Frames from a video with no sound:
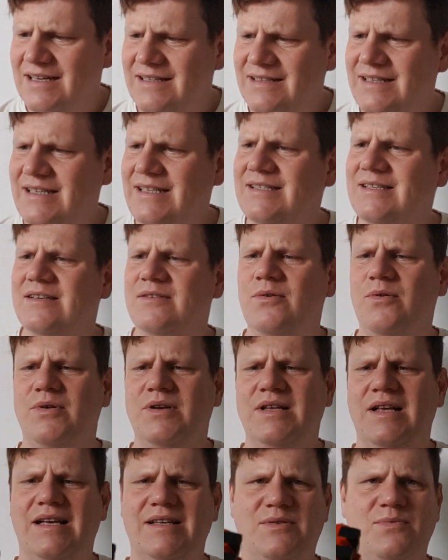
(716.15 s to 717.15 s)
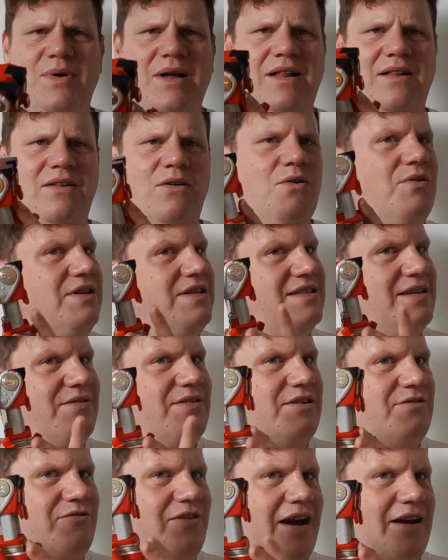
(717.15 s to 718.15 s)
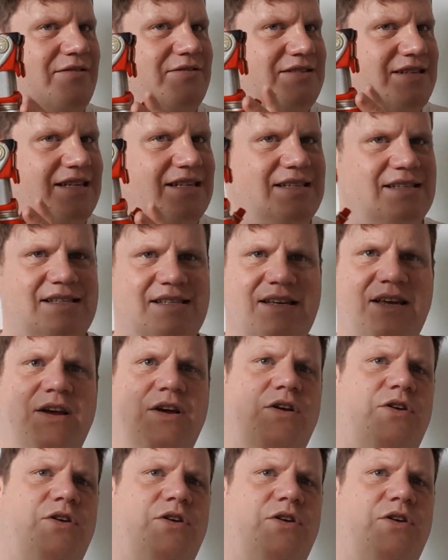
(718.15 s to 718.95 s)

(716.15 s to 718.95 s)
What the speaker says: These are as well, only 75 cents.